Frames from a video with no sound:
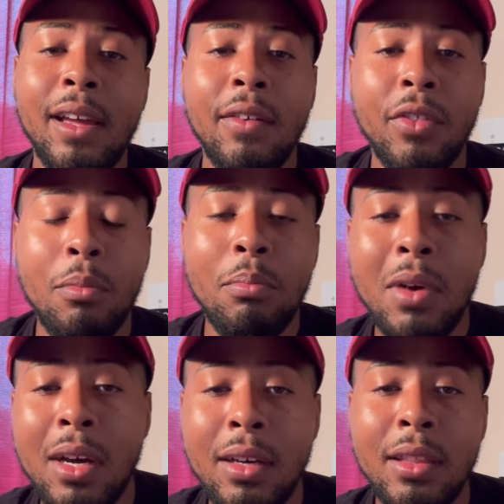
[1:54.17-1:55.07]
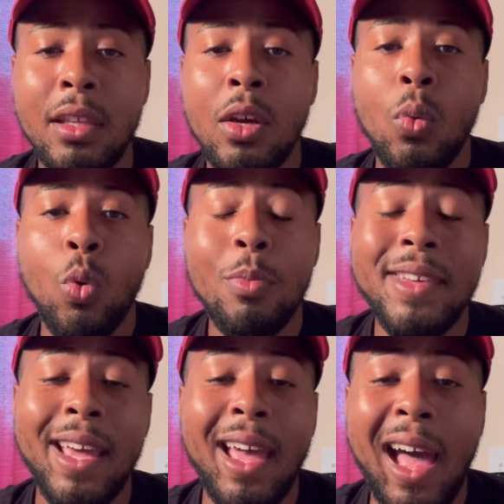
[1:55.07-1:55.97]
of the month, will
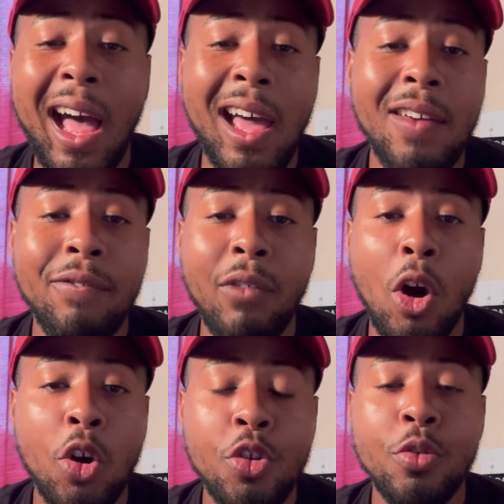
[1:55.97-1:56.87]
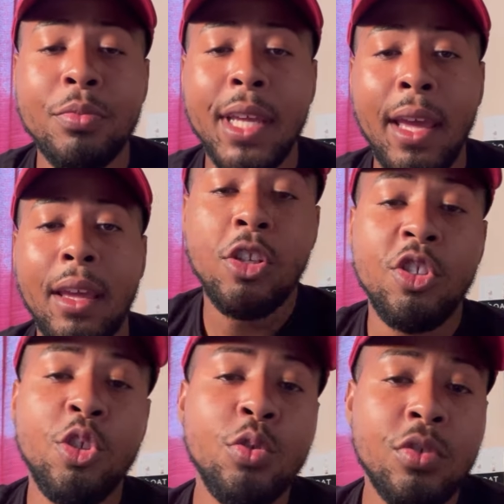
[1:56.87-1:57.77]
be a high volume day
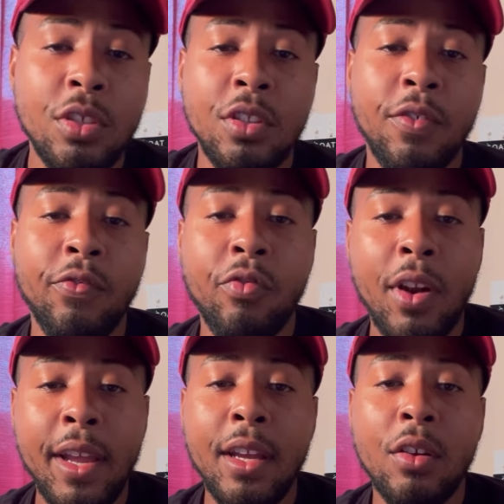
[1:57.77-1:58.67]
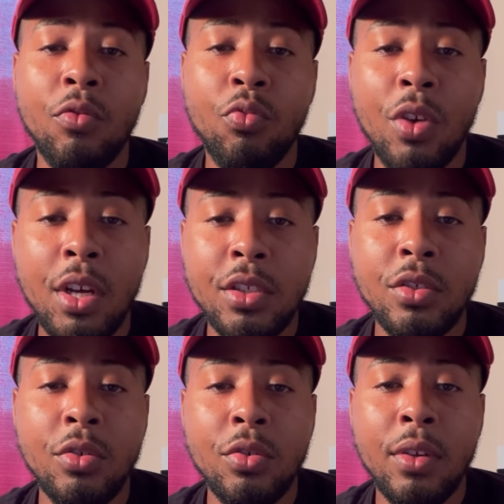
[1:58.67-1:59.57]
due to the Frank
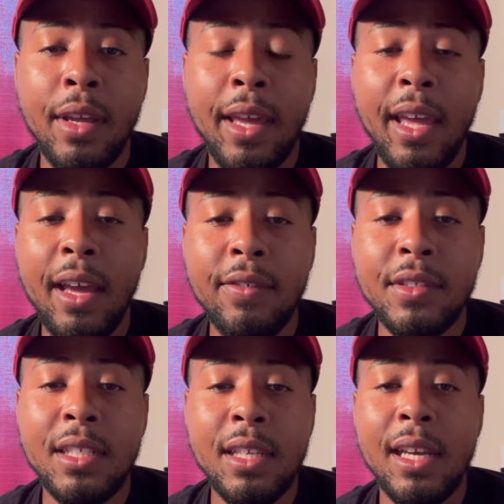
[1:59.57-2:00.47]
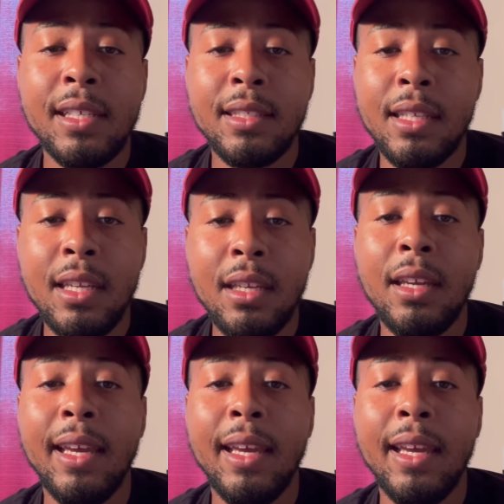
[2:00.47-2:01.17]
Russell FTSE